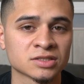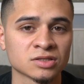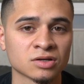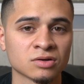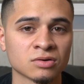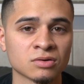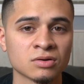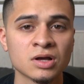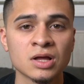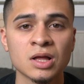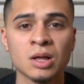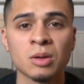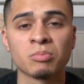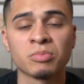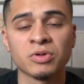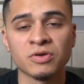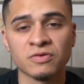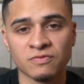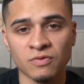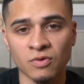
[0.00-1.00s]
So
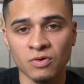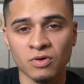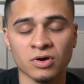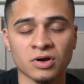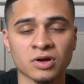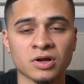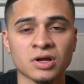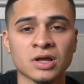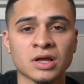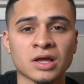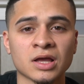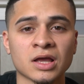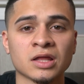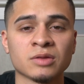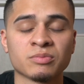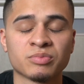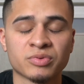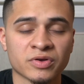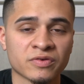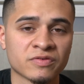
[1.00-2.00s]
before,
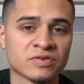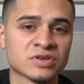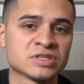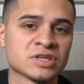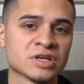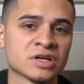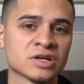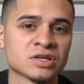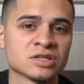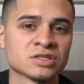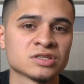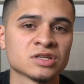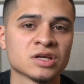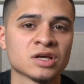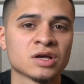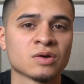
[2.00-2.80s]
in previous years,